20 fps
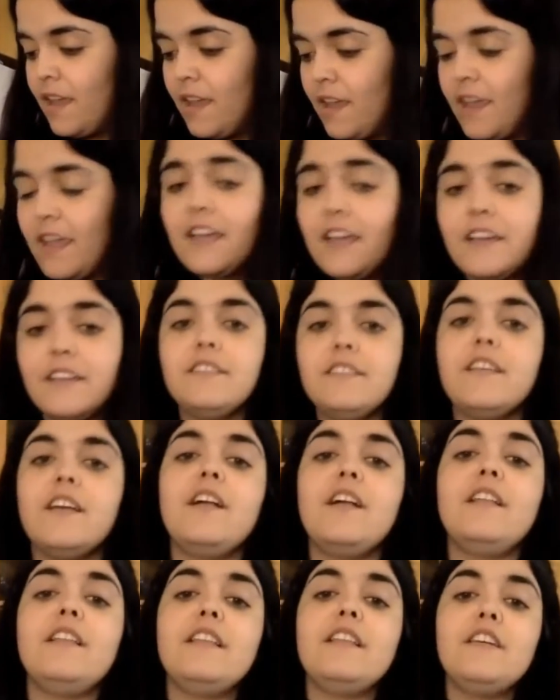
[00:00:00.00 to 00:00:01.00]
and
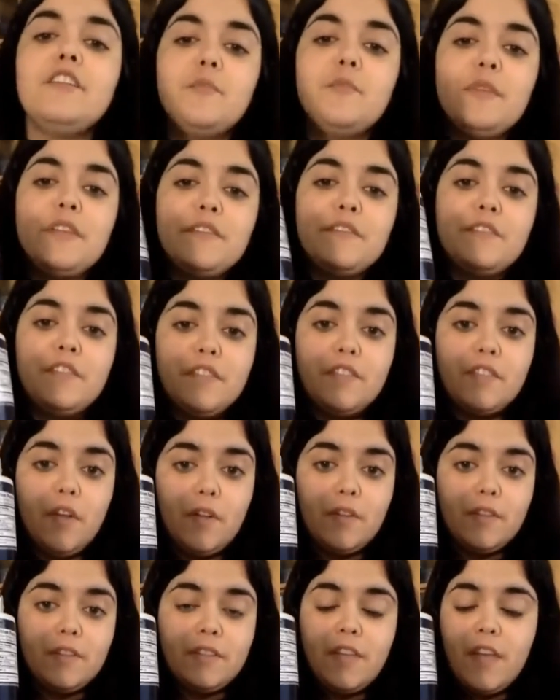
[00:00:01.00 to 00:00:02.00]
a little bit of
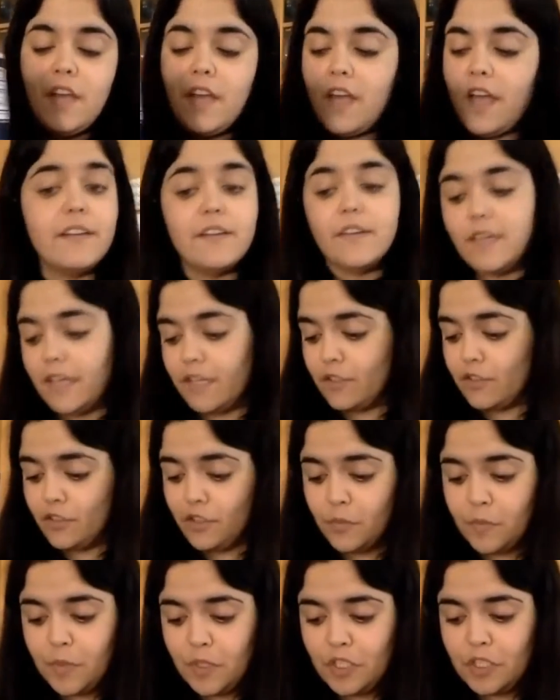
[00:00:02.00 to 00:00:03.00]
salt. It's
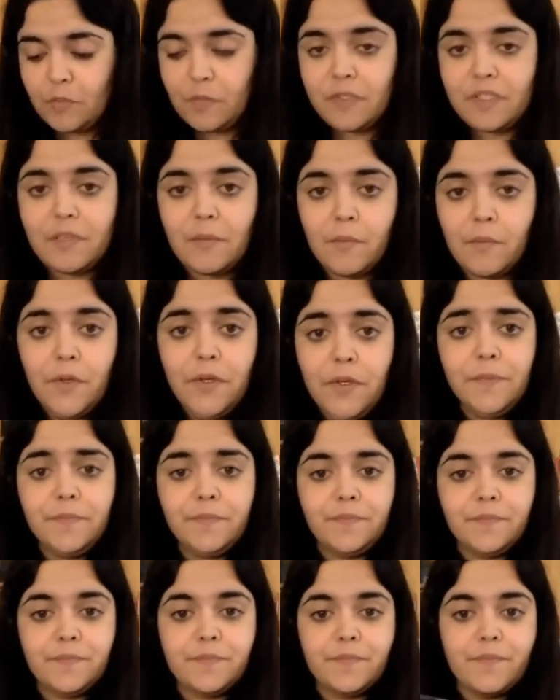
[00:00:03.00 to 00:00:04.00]
super simple,
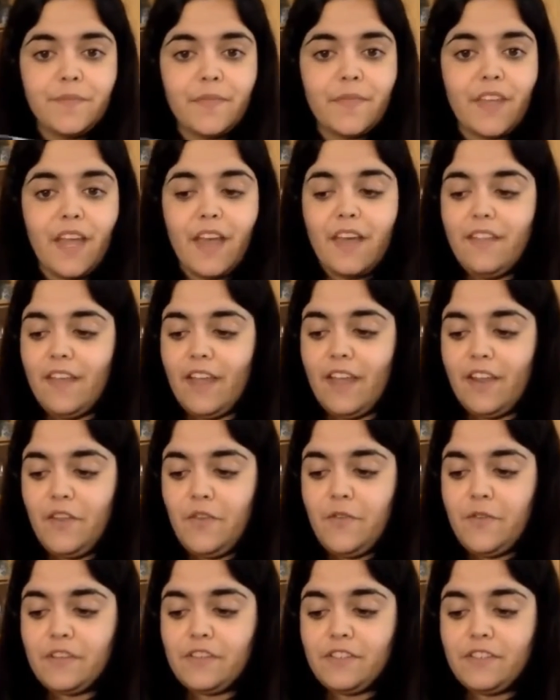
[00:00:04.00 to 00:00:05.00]
and then you
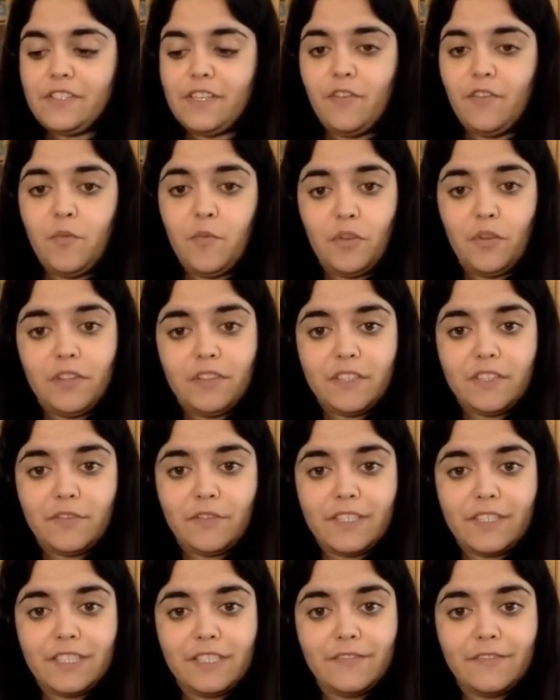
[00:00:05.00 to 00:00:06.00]
get yourself a bowl of
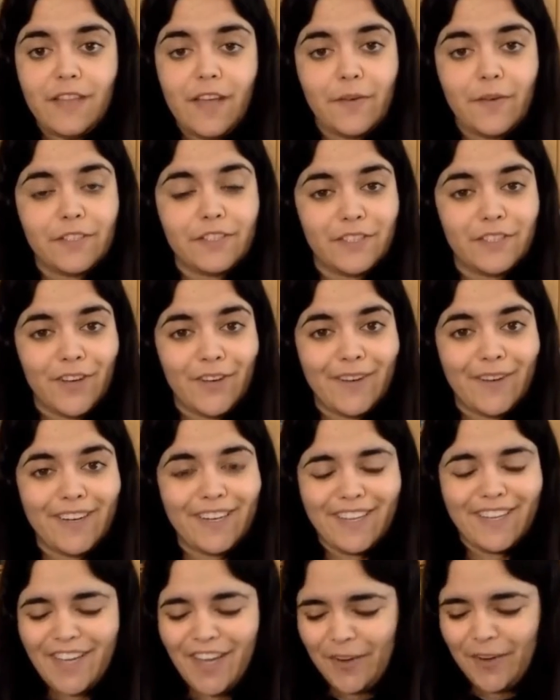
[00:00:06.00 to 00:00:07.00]
self-rising flour, so you're all ready
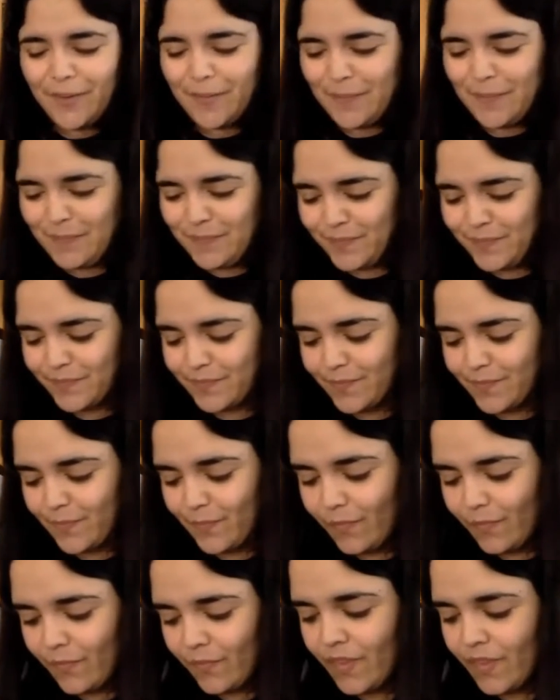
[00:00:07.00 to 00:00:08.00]
to
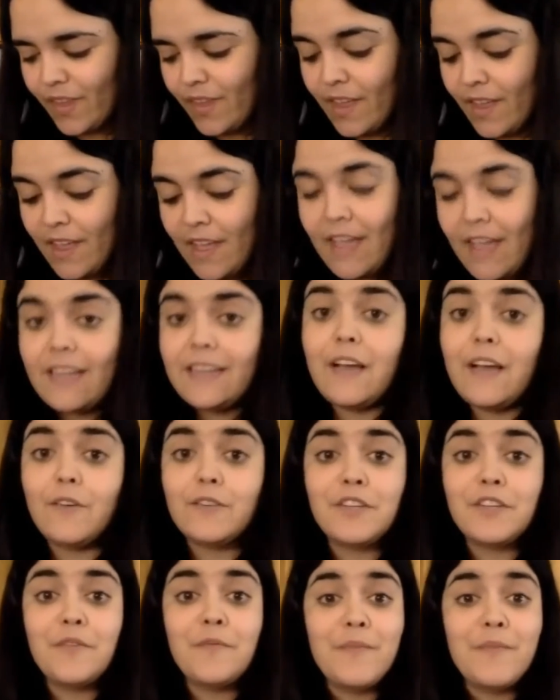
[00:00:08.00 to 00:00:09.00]
go. Now
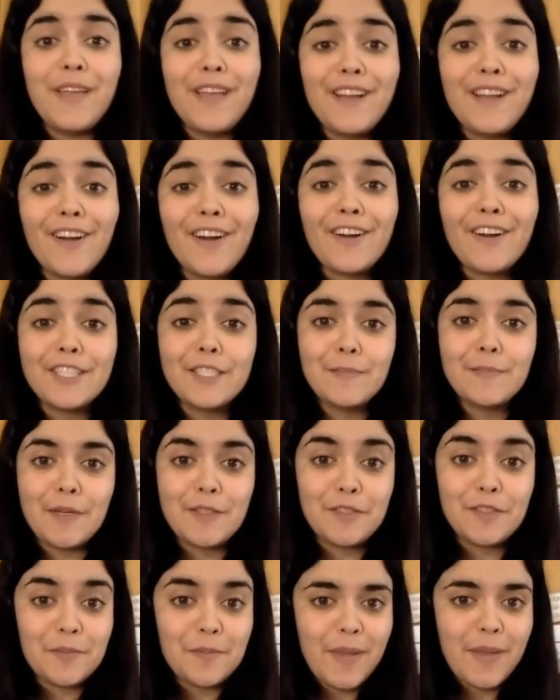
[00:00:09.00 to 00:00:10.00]
to make our
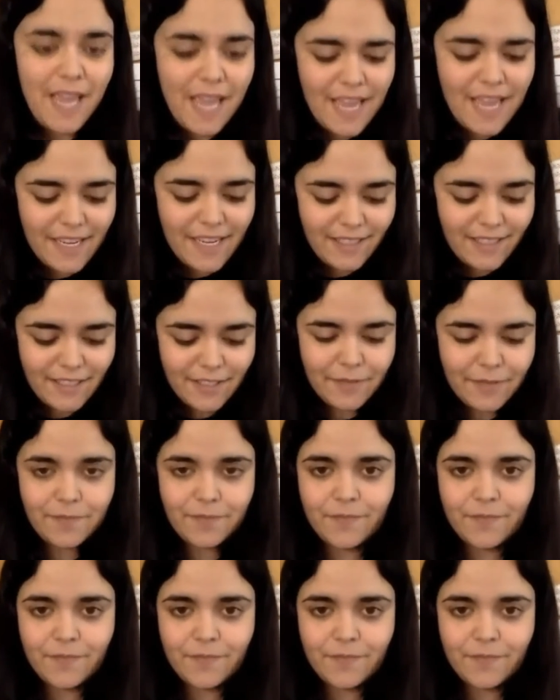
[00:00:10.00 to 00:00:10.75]
special paint,